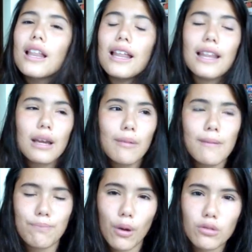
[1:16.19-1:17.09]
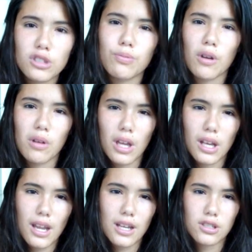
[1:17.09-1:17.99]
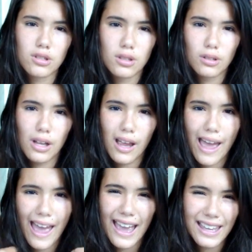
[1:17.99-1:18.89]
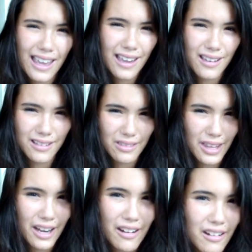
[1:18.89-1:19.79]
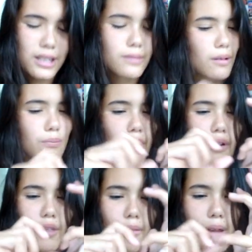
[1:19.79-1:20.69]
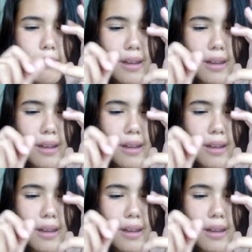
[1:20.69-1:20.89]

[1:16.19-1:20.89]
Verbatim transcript: but like my bones broken and it's just hanging there it's on both of my